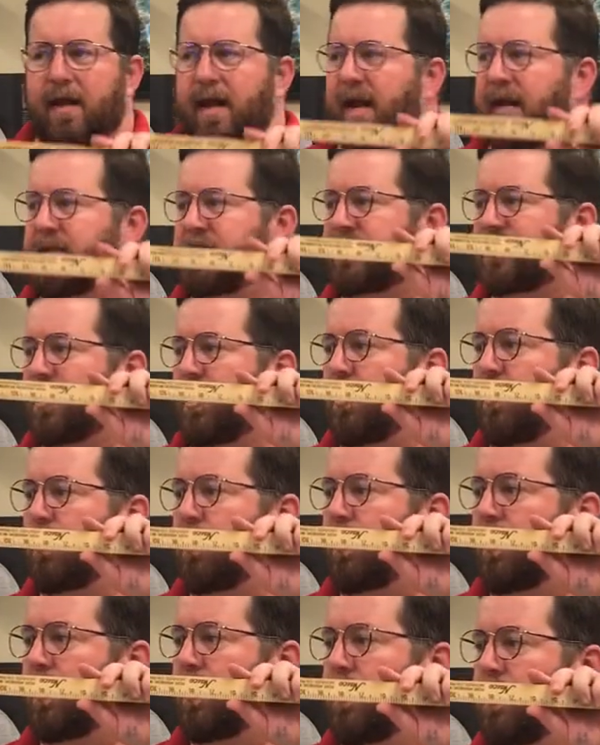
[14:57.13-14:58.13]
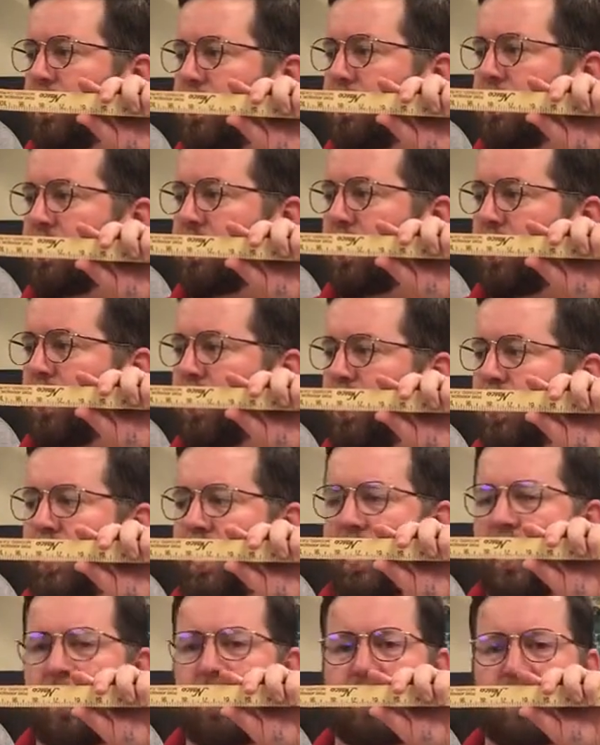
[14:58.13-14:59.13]
And so
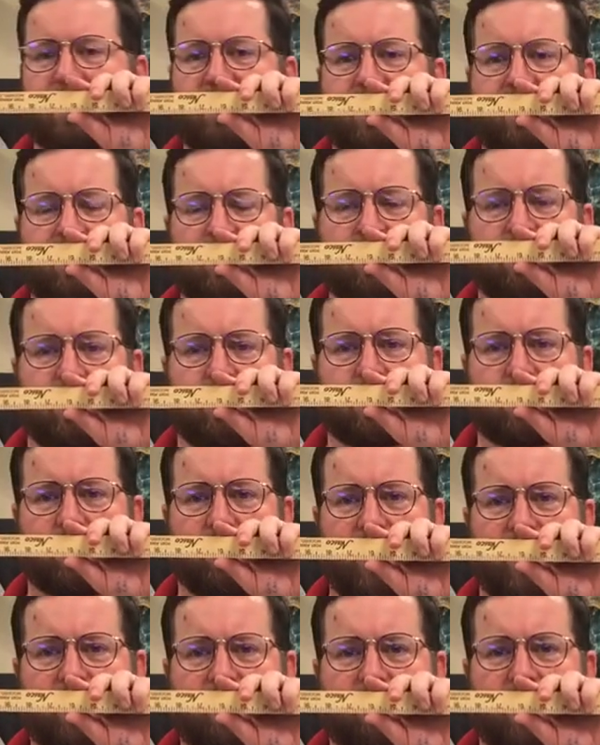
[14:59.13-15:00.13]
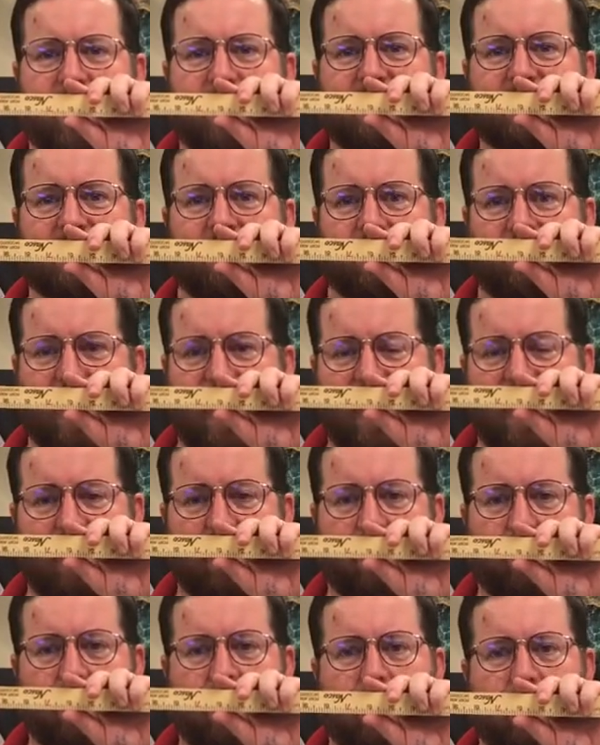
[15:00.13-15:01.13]
your direct rays are
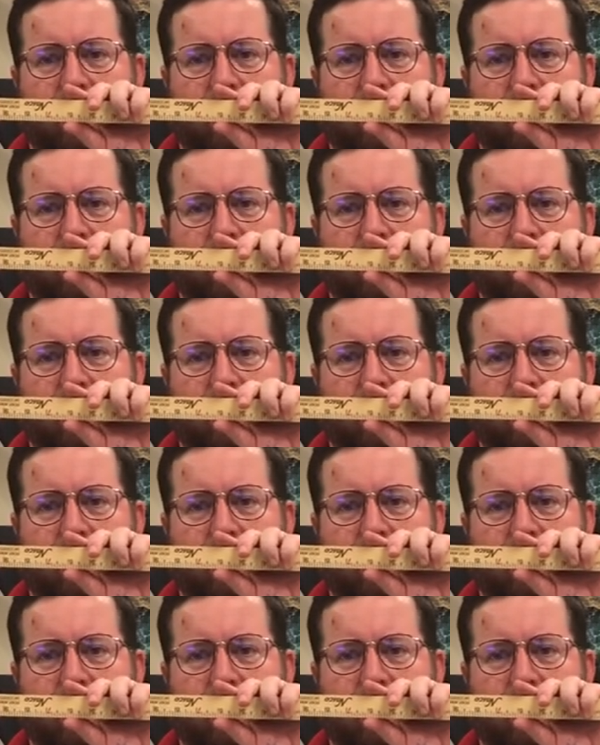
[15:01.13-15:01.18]
now